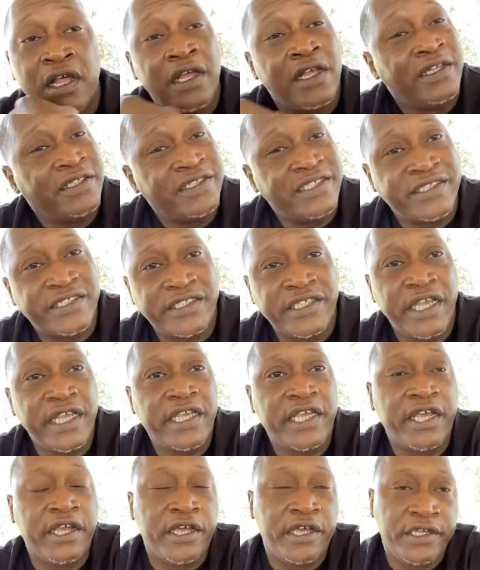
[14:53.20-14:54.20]
Just take
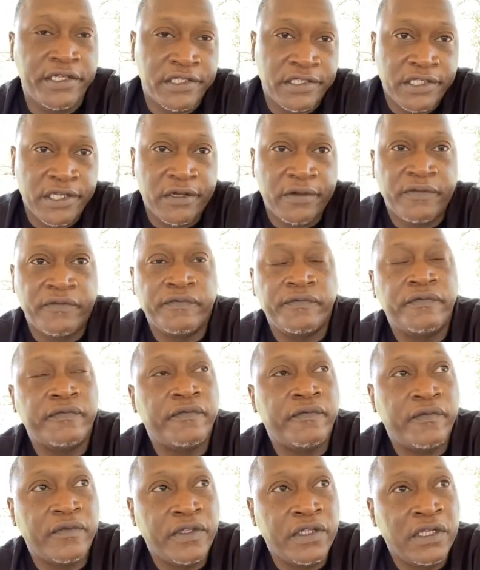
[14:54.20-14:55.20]
care of yourself.
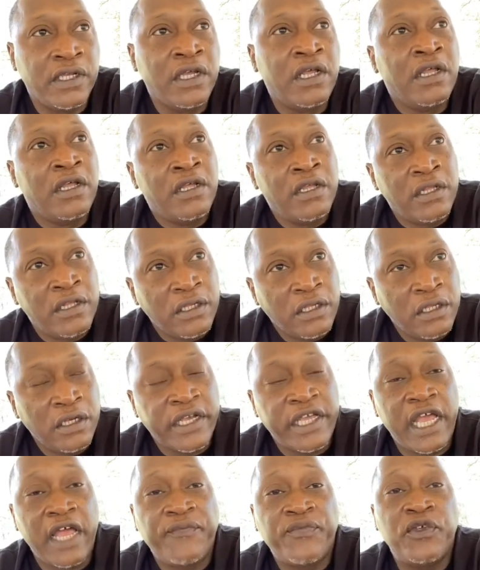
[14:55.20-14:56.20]
Look
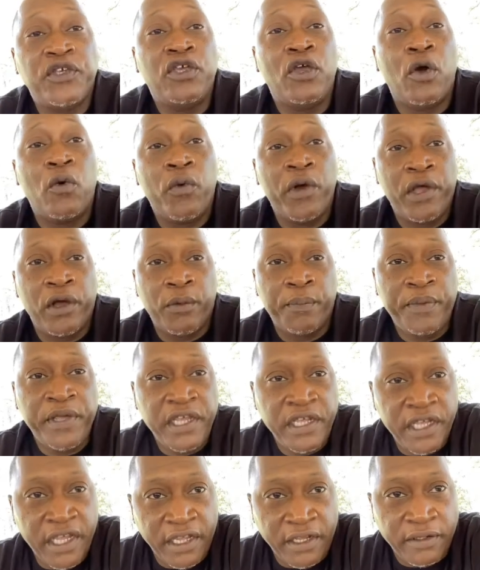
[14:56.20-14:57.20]
after your well
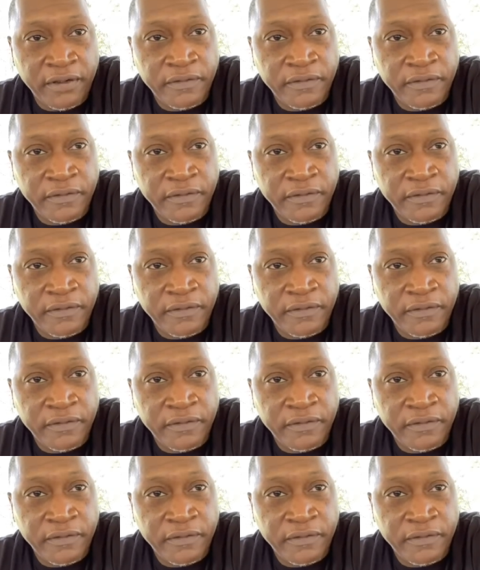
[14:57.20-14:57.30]
being